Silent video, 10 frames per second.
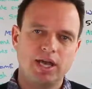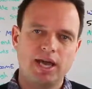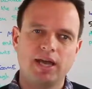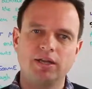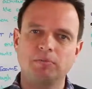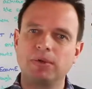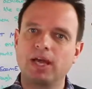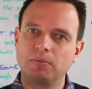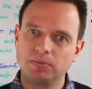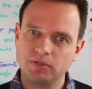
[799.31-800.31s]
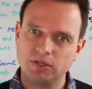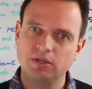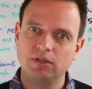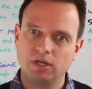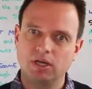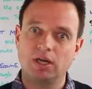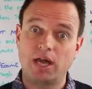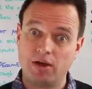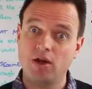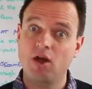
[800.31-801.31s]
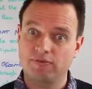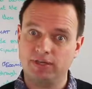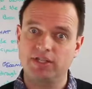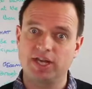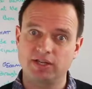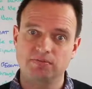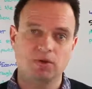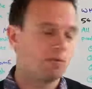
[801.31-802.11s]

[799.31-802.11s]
and be able to hopefully share some